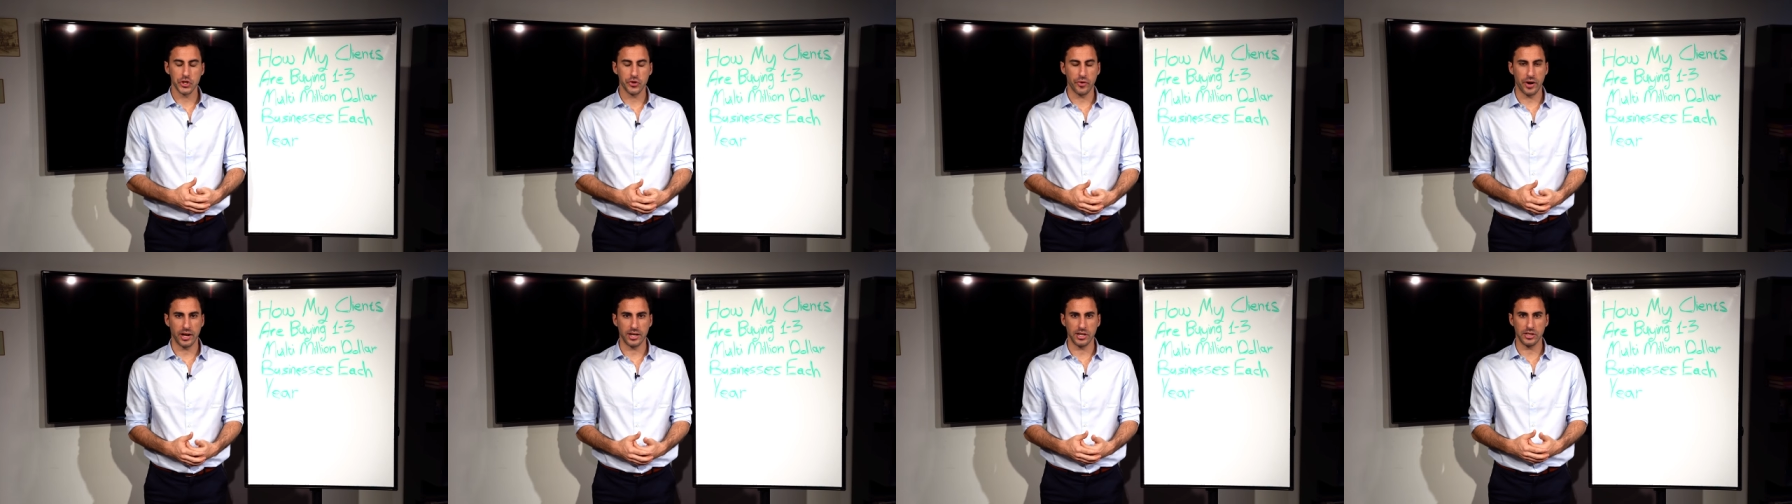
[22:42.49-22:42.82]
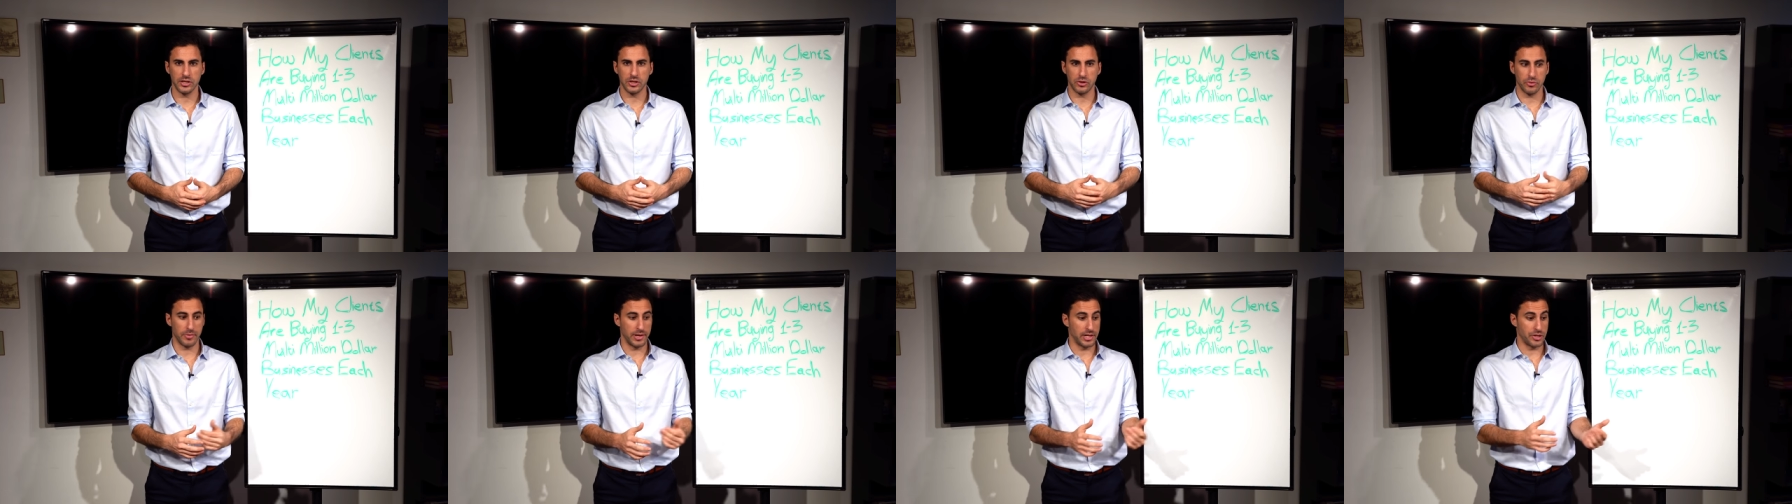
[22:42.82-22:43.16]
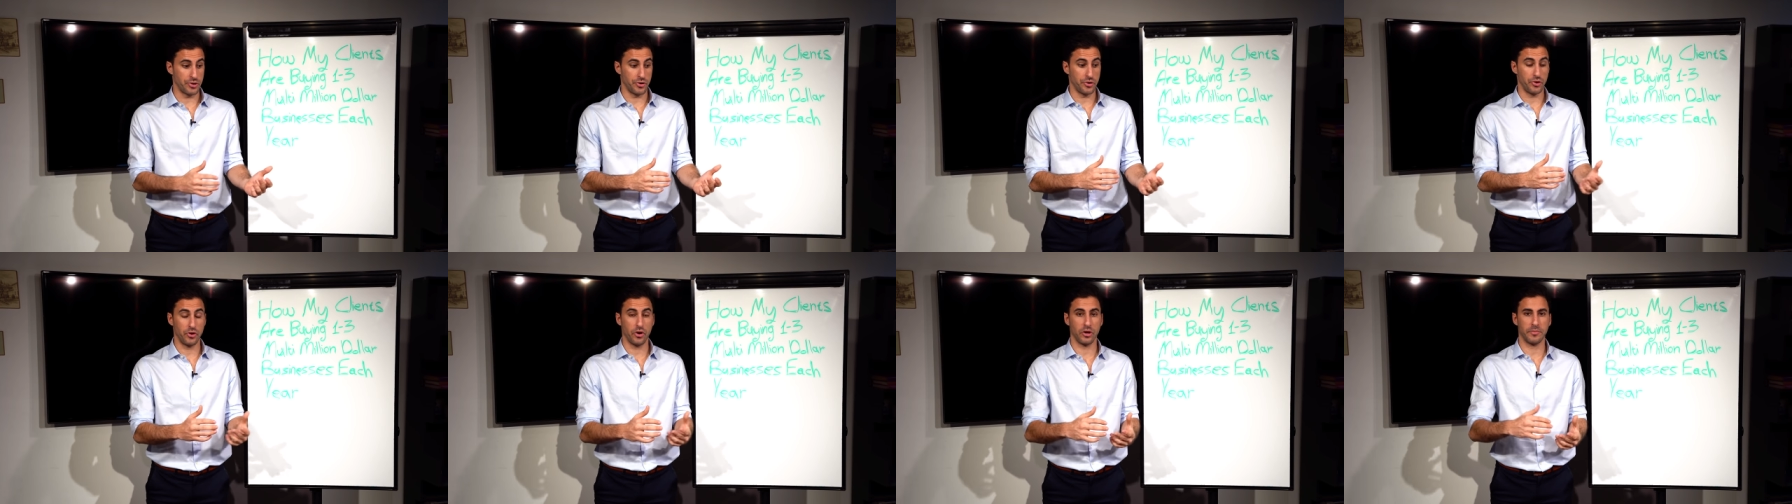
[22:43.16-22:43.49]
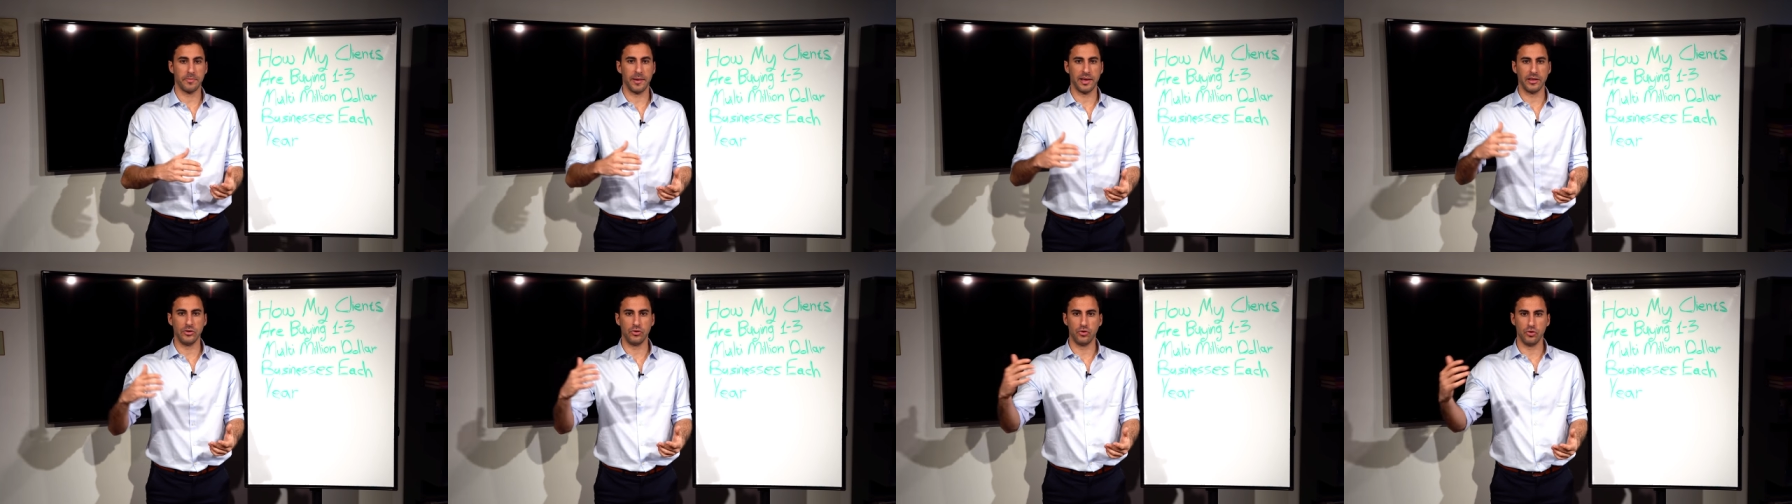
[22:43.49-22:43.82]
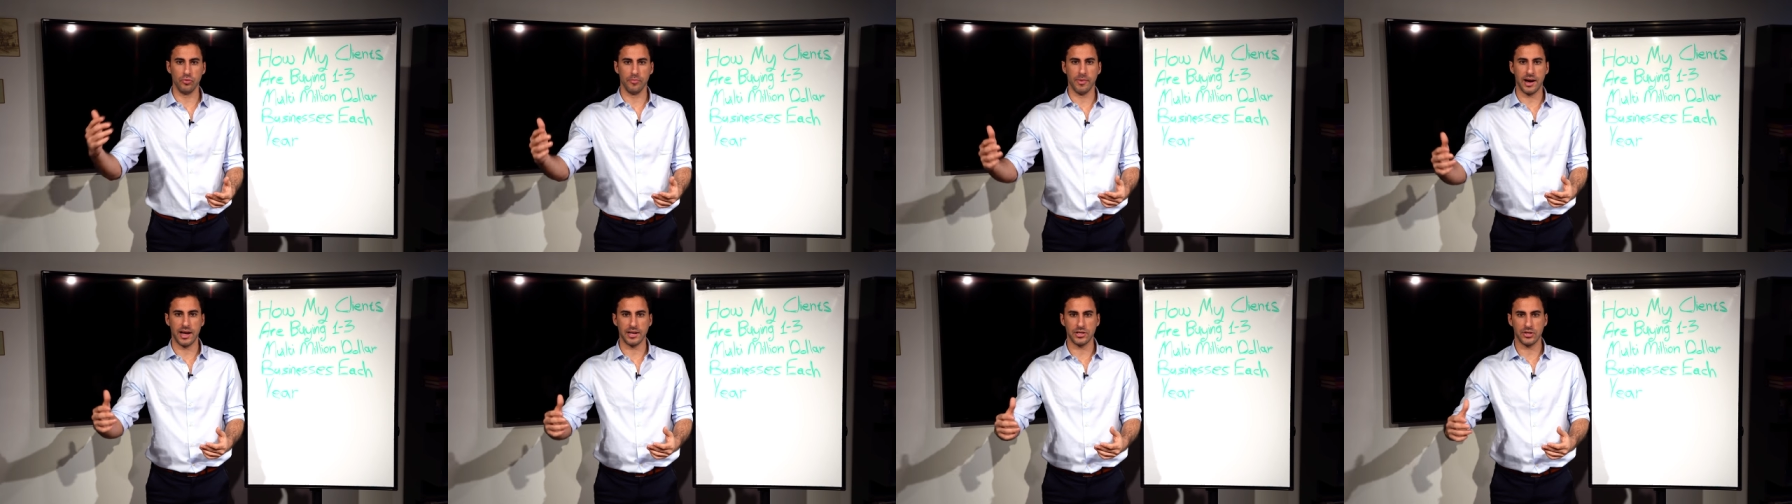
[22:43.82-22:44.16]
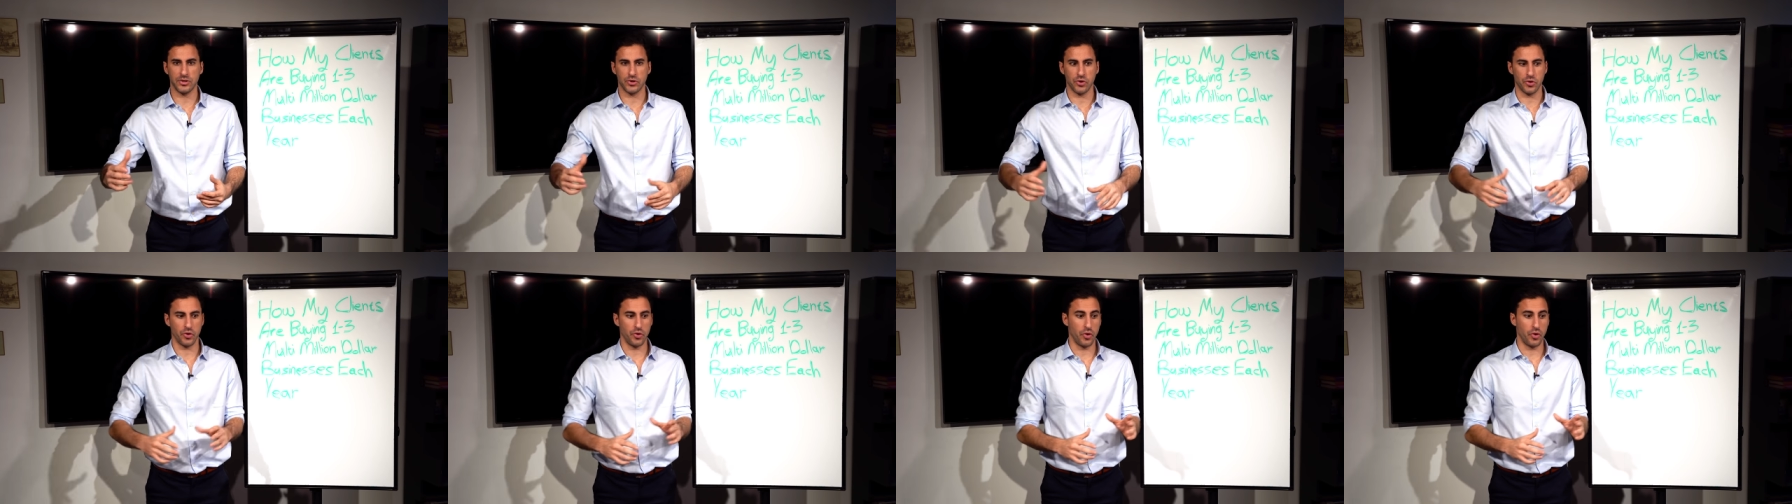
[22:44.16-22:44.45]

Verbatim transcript: strategies to make sure you're not paying too much so